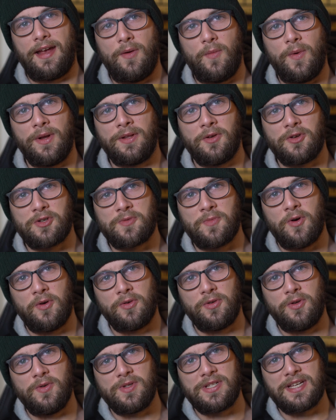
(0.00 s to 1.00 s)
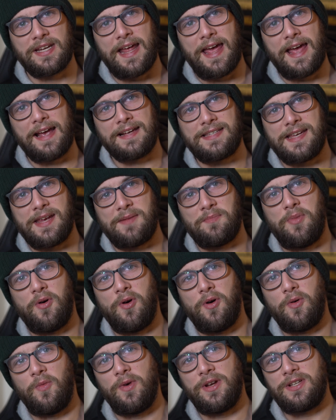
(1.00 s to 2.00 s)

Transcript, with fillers: a Windows mode using X input,